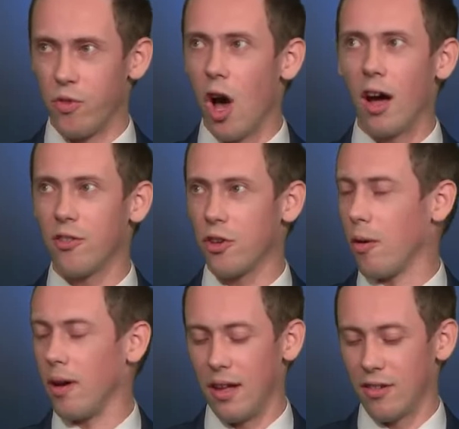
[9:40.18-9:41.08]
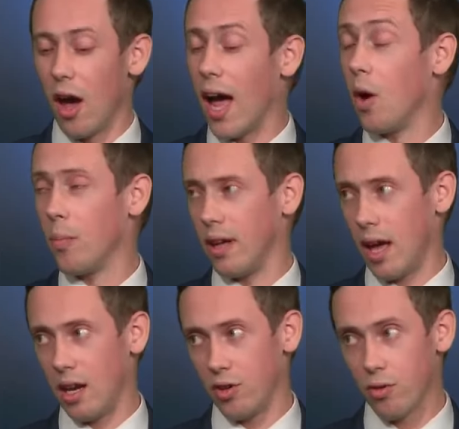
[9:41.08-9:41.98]
it's not helping
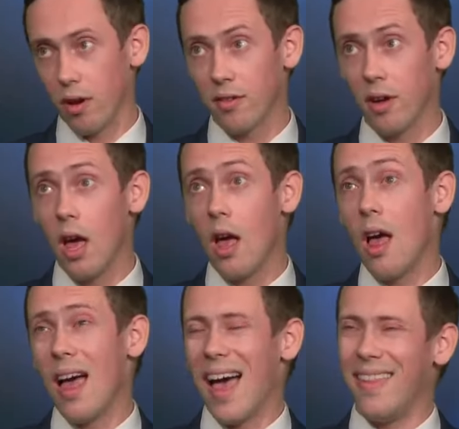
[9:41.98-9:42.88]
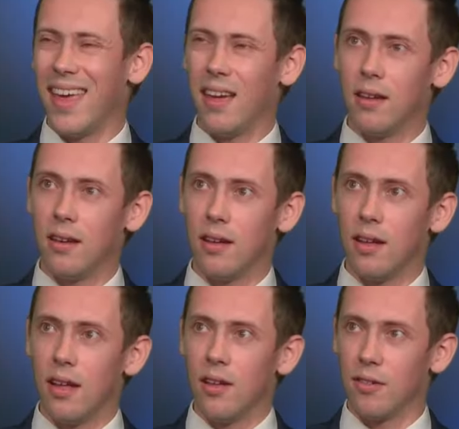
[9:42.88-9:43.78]
gaining trust. And then,
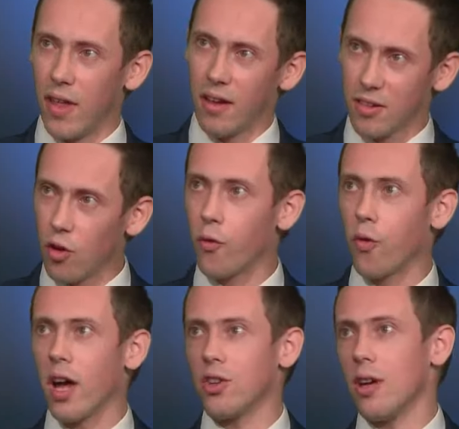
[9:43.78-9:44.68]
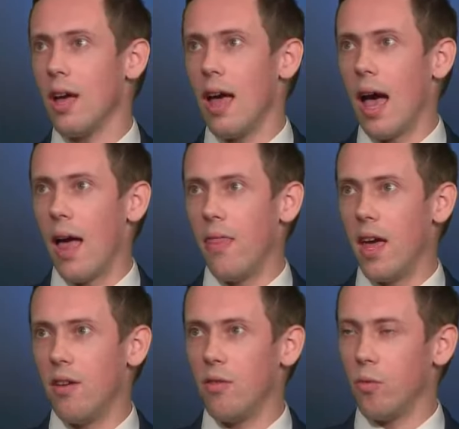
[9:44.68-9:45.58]
so that's still fresh. And
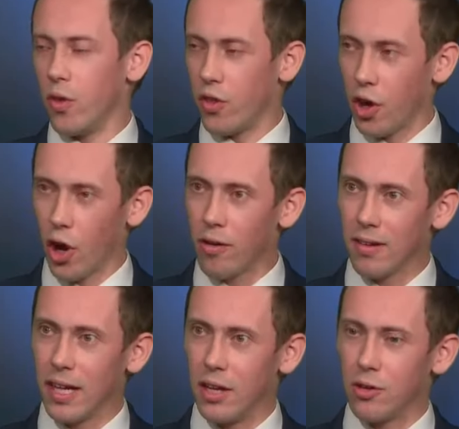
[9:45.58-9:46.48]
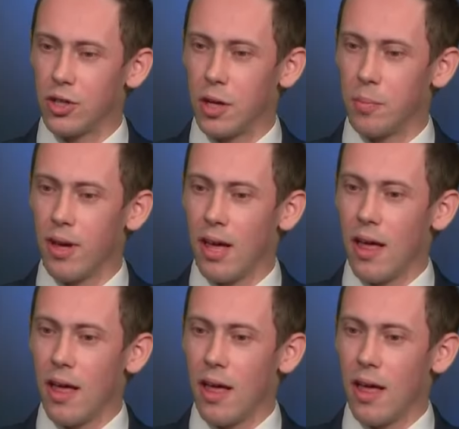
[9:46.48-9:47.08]
then with the current leadership,